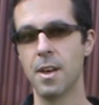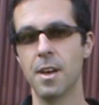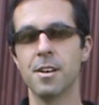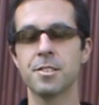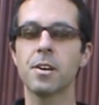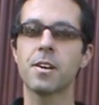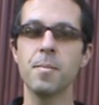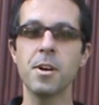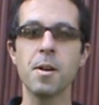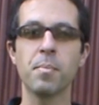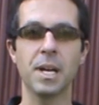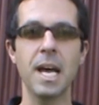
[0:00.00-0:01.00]
So
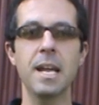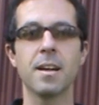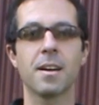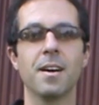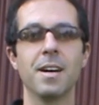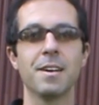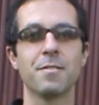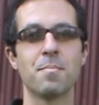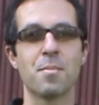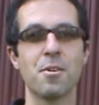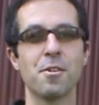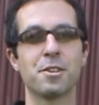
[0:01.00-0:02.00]
Community PlanIT kind of
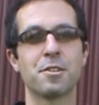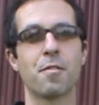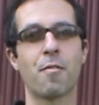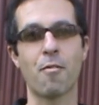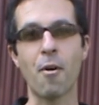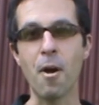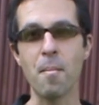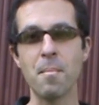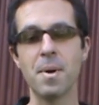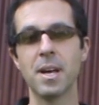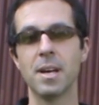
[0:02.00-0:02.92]
emerged from